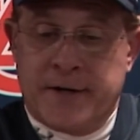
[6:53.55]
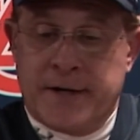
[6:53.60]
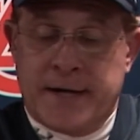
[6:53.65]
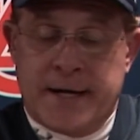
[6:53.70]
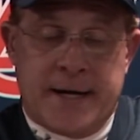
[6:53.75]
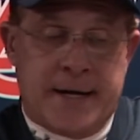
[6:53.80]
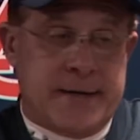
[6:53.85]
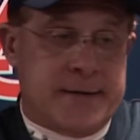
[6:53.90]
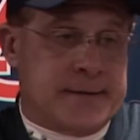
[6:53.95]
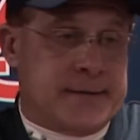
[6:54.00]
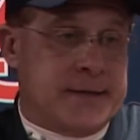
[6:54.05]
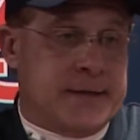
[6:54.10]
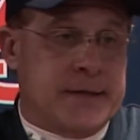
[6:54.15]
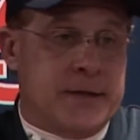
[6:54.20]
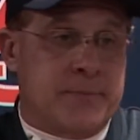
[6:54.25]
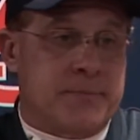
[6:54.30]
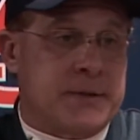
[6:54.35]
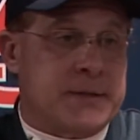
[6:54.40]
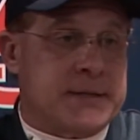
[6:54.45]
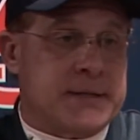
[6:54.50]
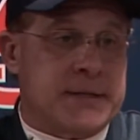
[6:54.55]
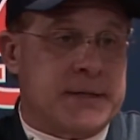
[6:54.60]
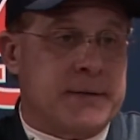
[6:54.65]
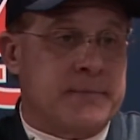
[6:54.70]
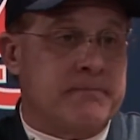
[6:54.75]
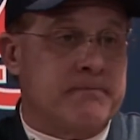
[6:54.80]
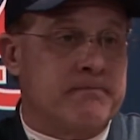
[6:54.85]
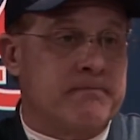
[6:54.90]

it out to help the team.